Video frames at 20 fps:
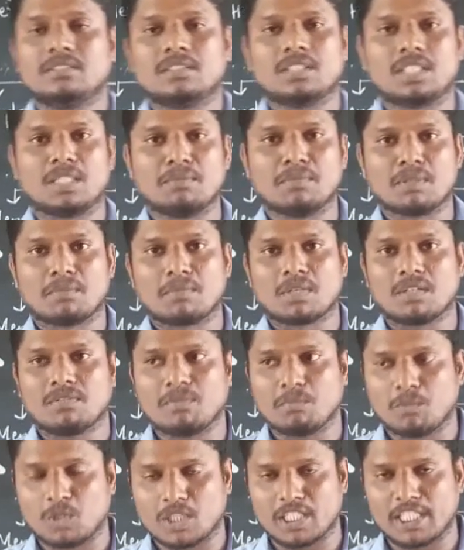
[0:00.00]
Department
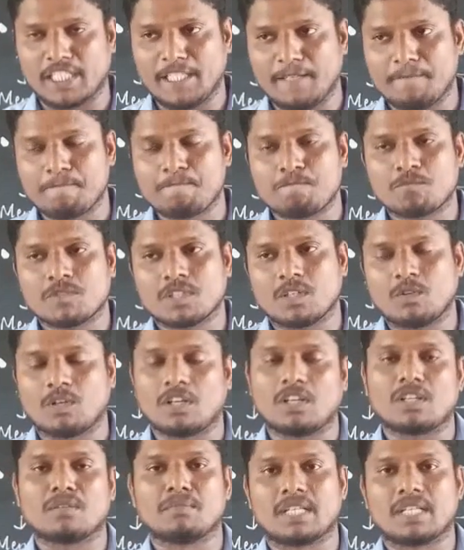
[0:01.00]
of Botany,
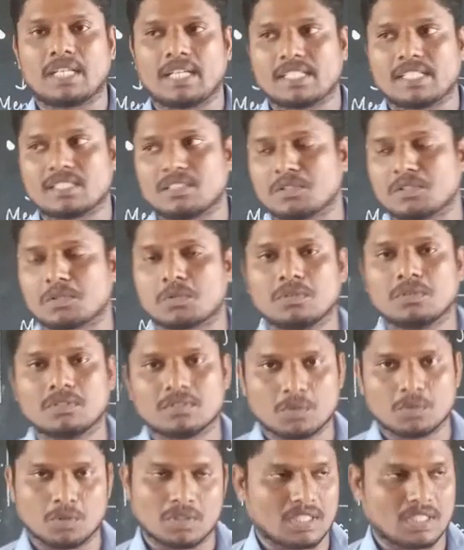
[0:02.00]
Elementary High School,
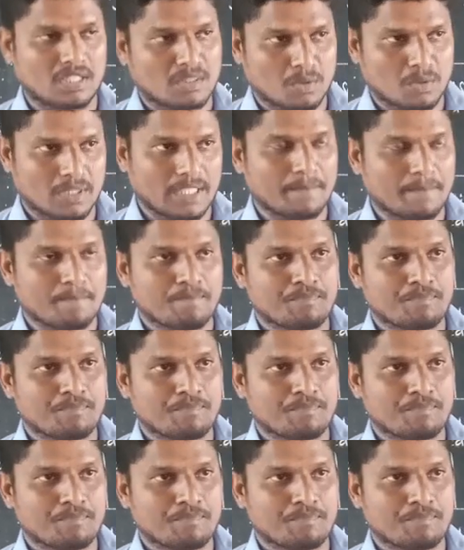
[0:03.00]
Kolkata.